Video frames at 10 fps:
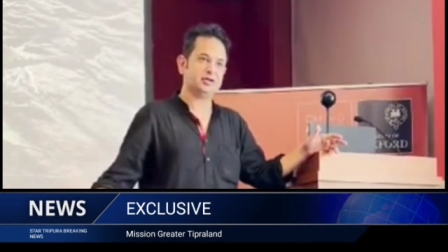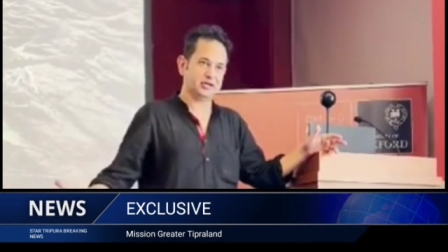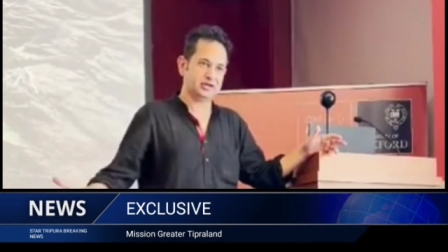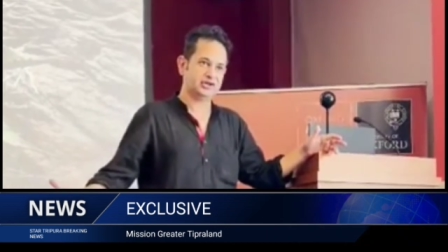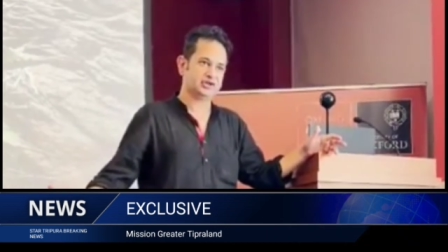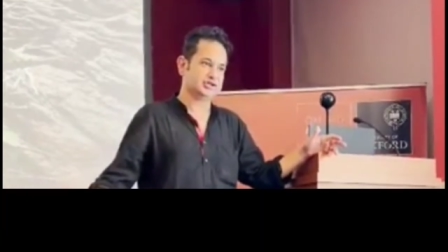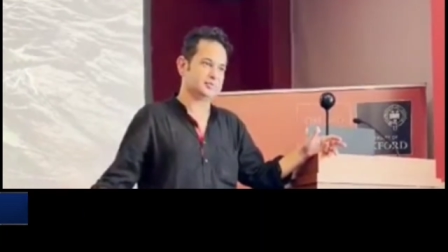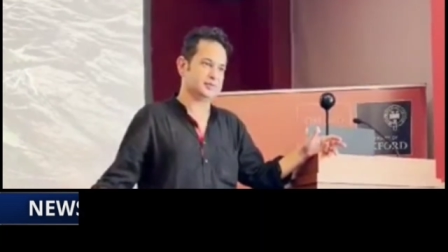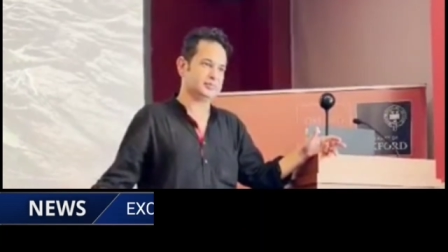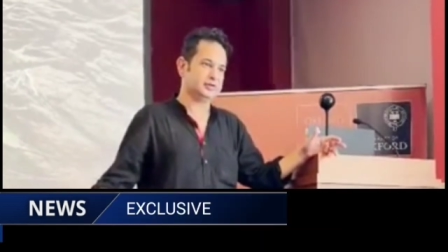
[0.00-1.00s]
the indigenous
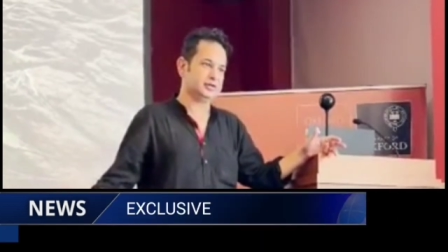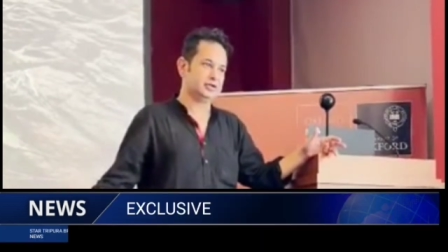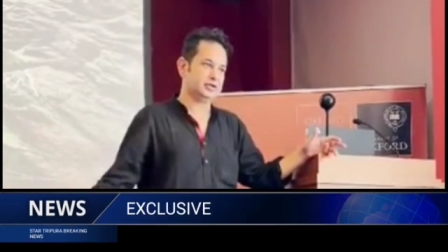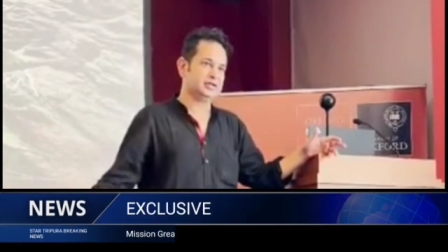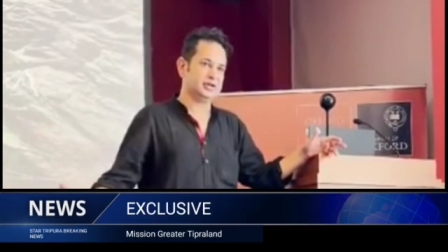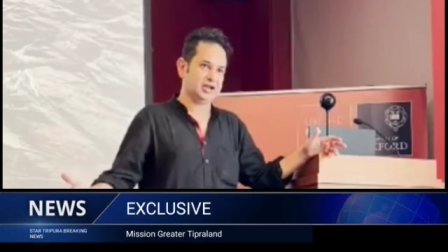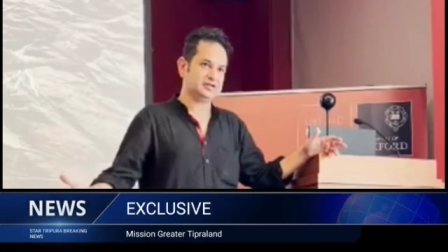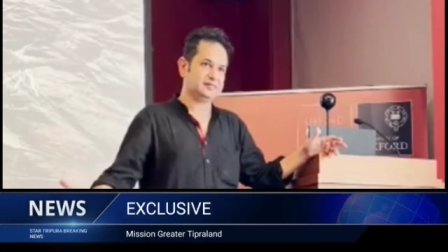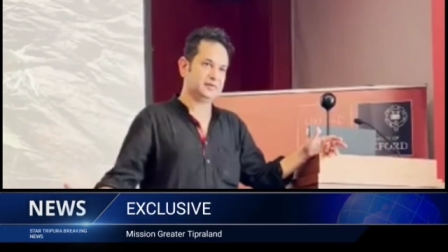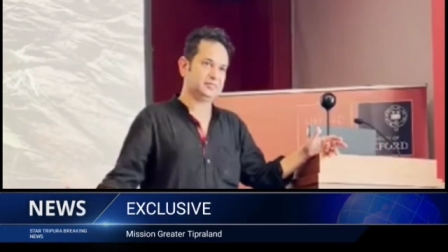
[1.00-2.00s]
people, the
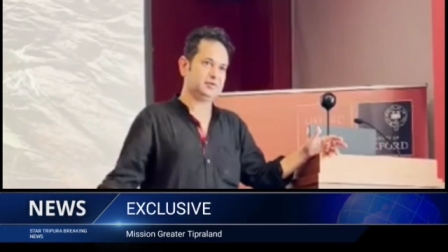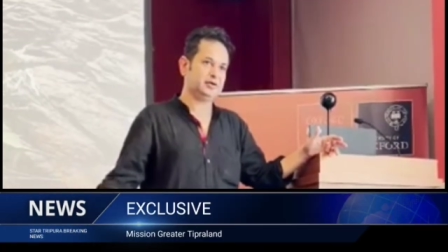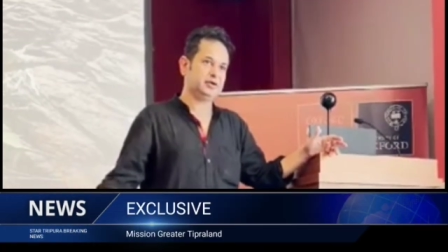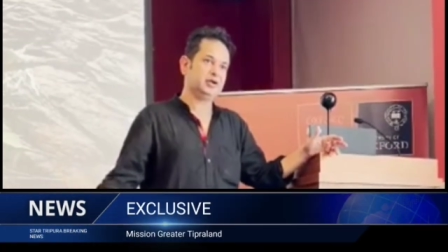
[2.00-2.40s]
native people.